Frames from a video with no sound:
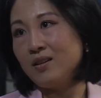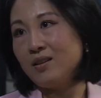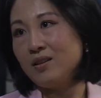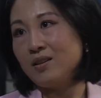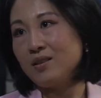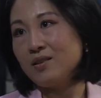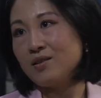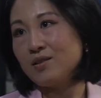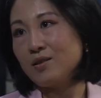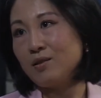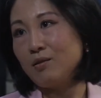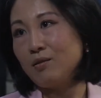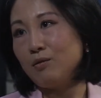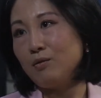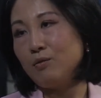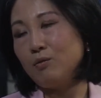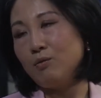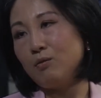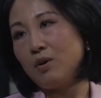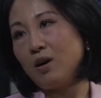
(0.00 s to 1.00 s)

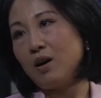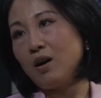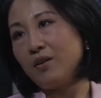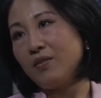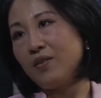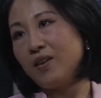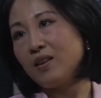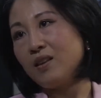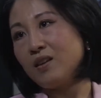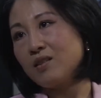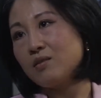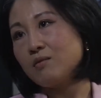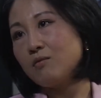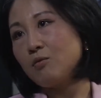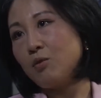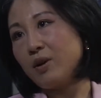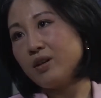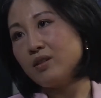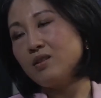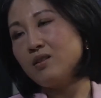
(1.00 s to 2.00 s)
So I think that's
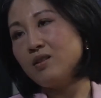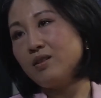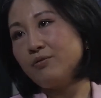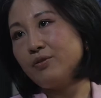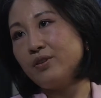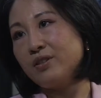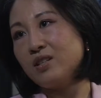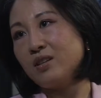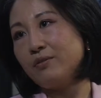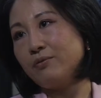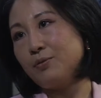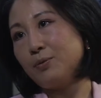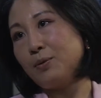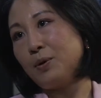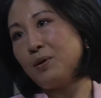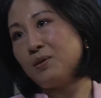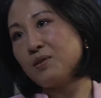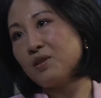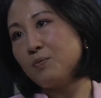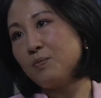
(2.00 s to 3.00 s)
quite different if you
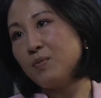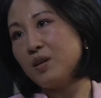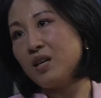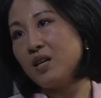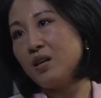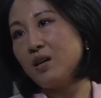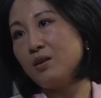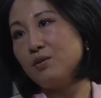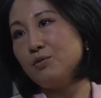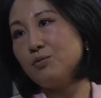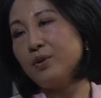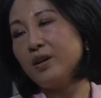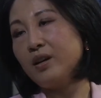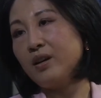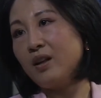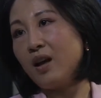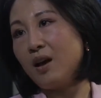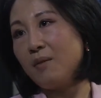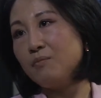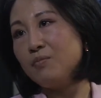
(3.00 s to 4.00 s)
ask me doing
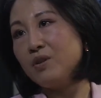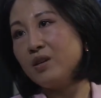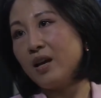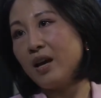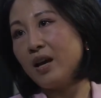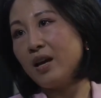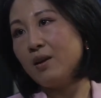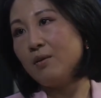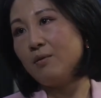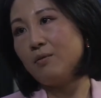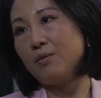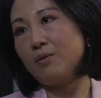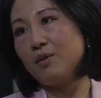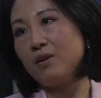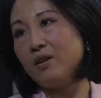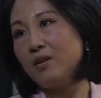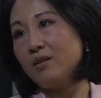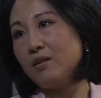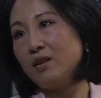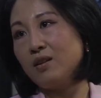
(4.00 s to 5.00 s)
an MBA
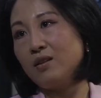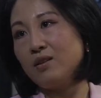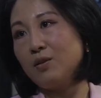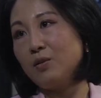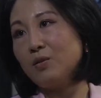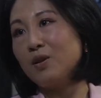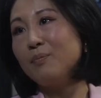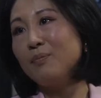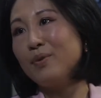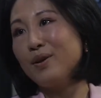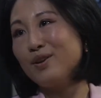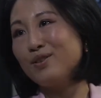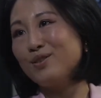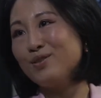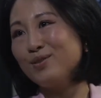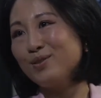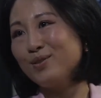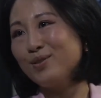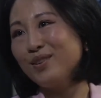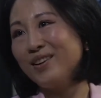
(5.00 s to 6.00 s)
or, compared
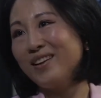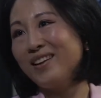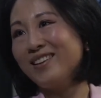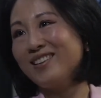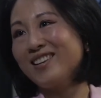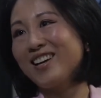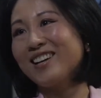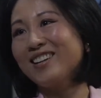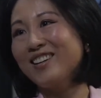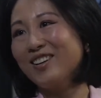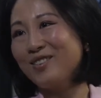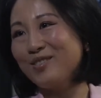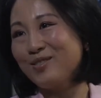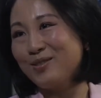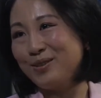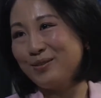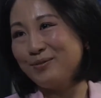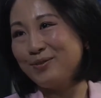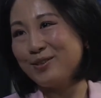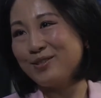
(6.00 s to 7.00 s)
to technical
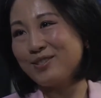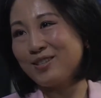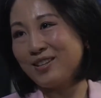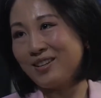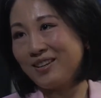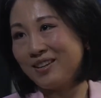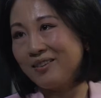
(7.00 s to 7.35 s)
university.